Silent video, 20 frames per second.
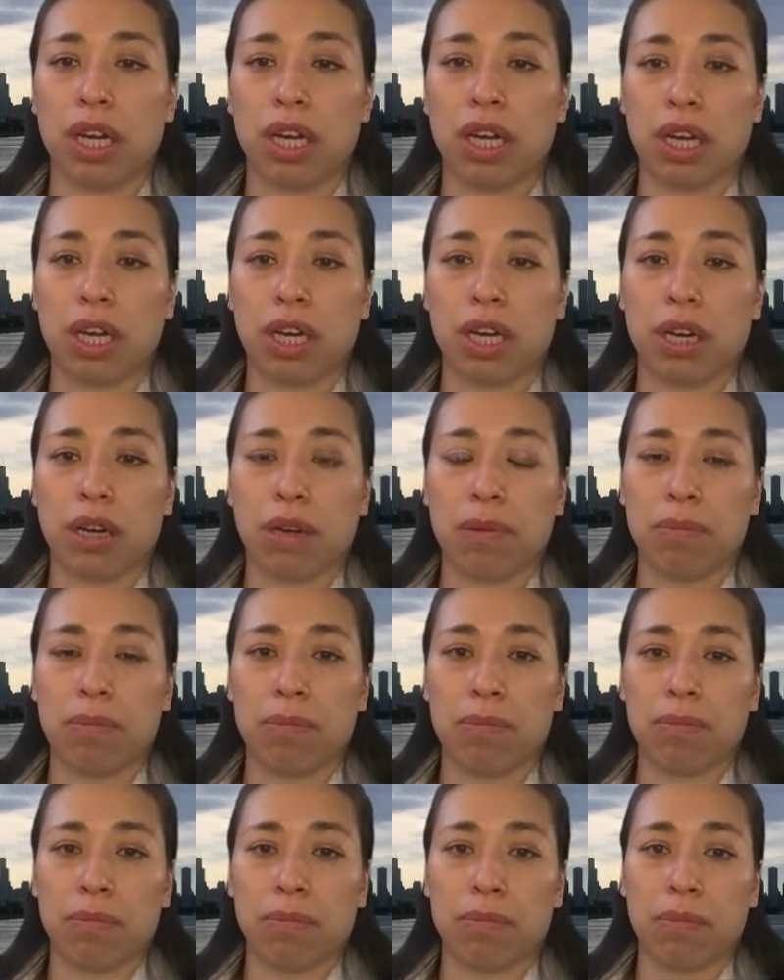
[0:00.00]

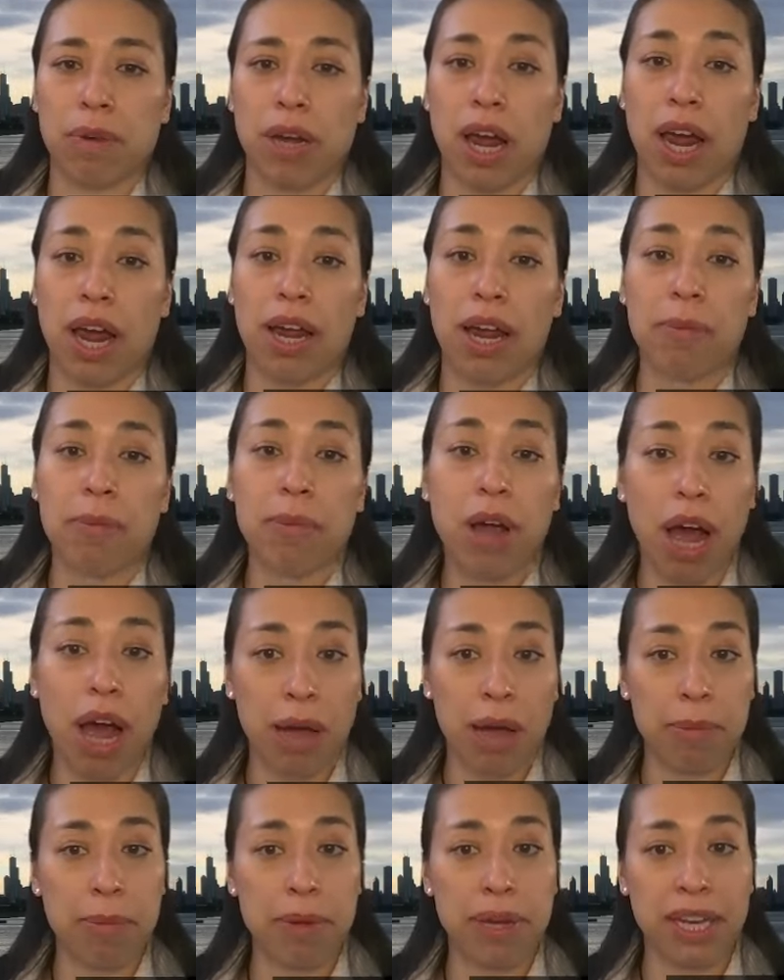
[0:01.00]
um, I am
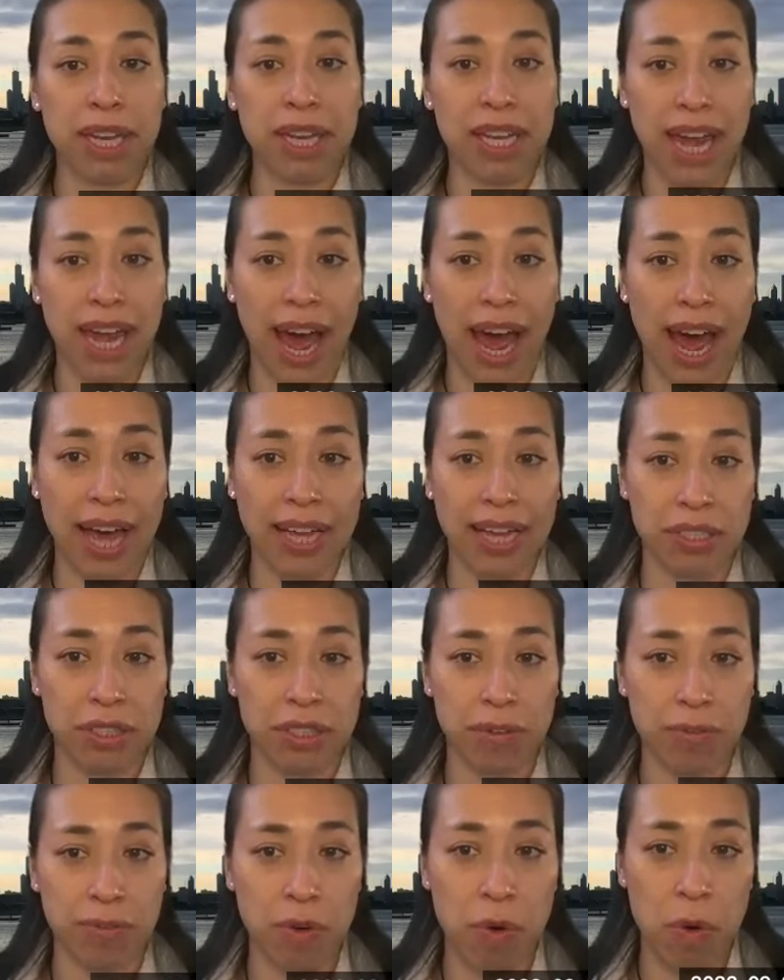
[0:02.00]
commonly
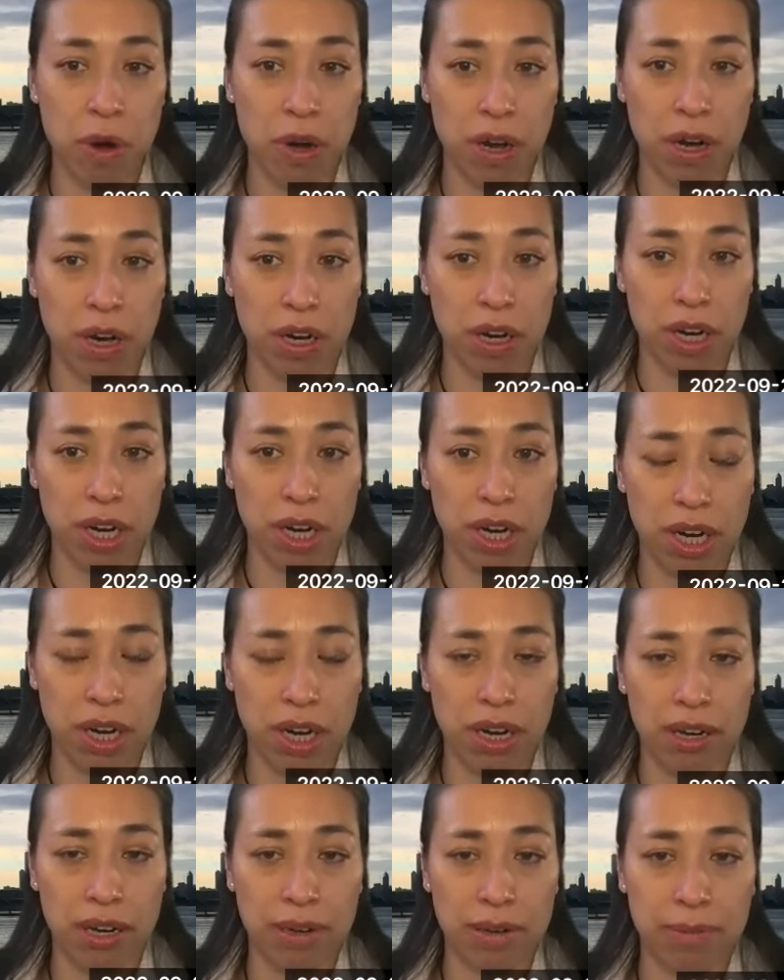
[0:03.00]
asked for
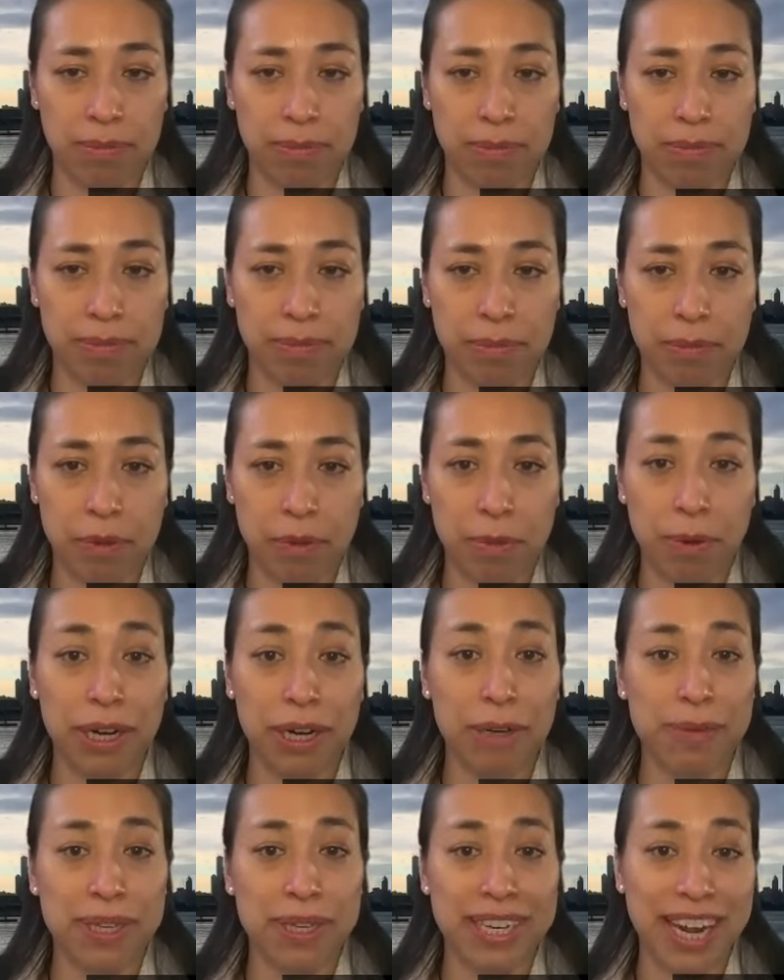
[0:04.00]
um,
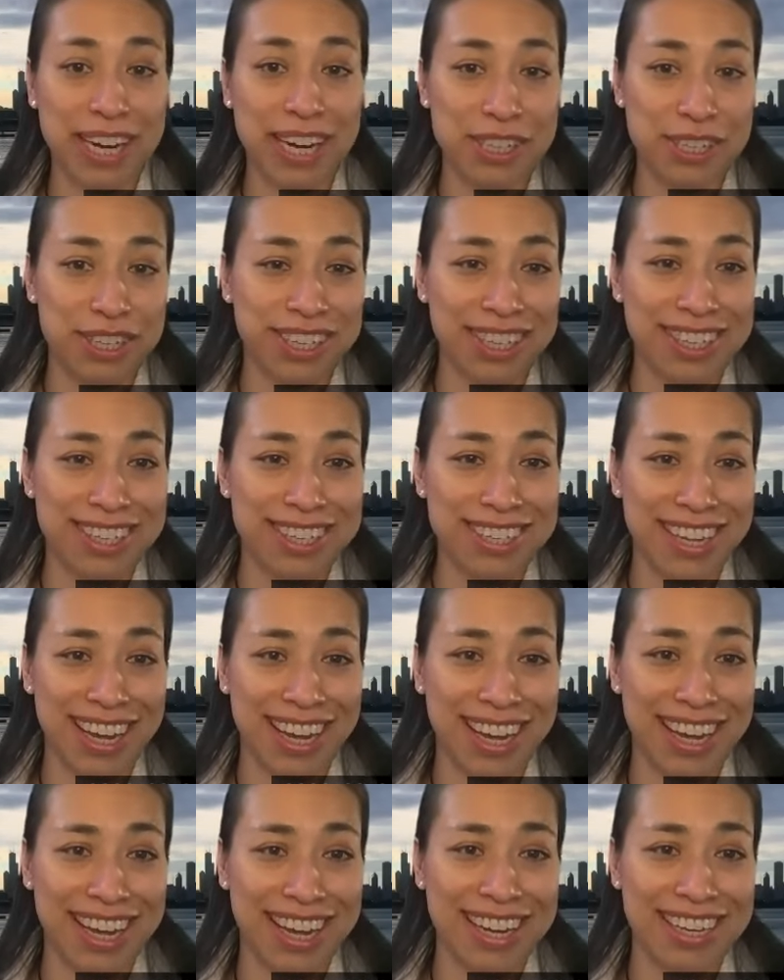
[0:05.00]
recommendations
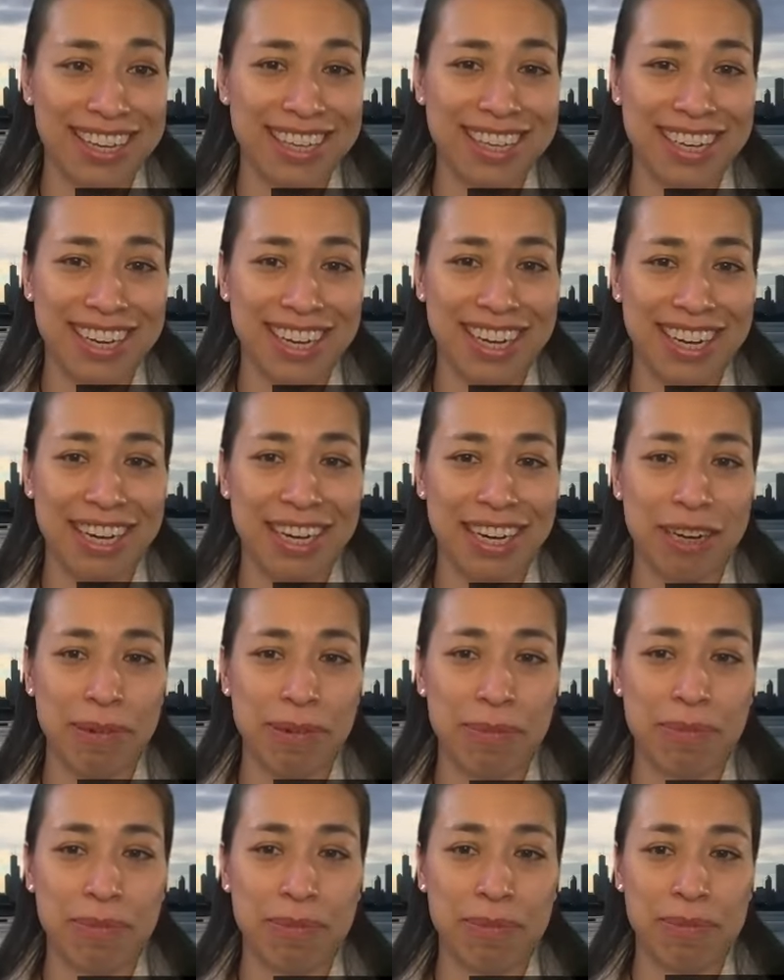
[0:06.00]
and
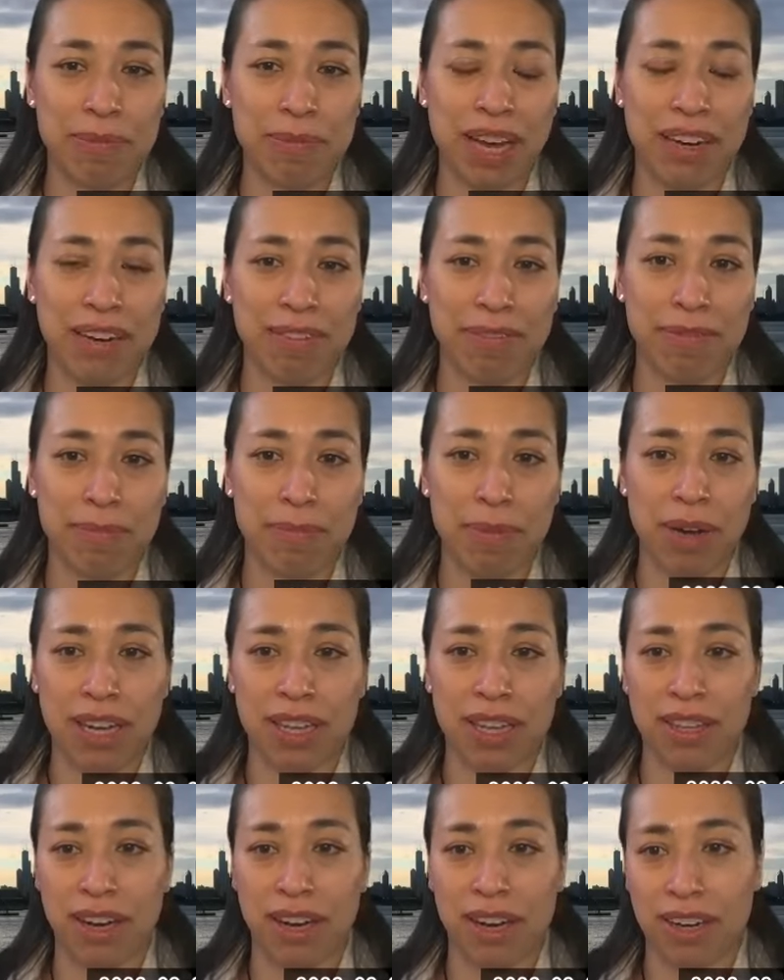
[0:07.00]
kind of my
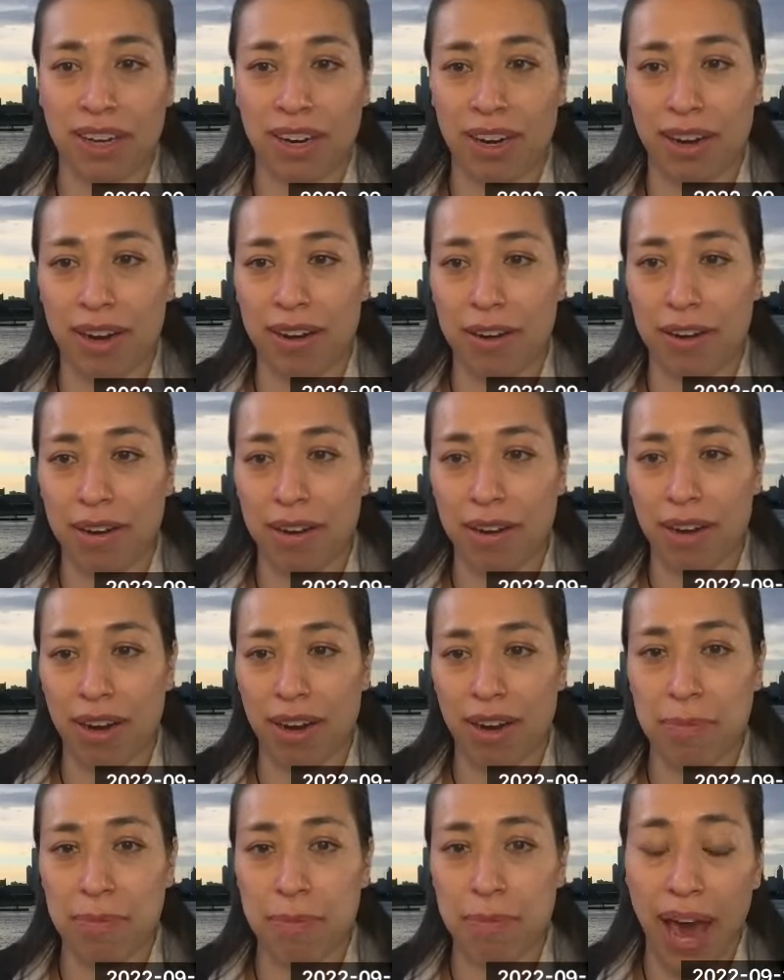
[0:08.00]
thought on
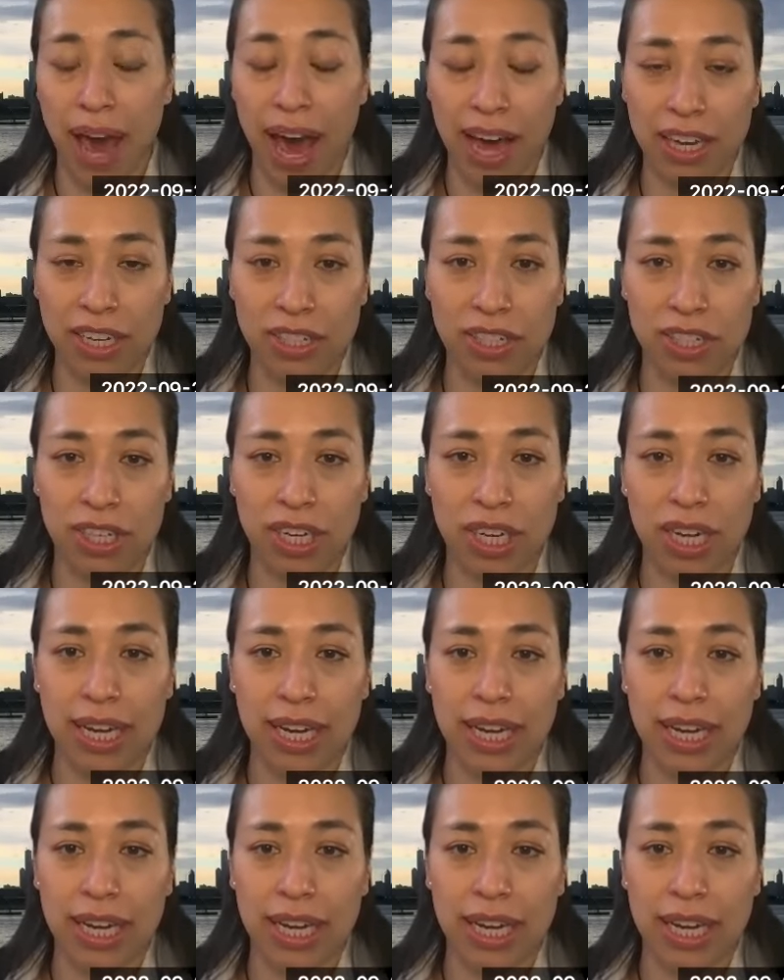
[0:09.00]
on Match.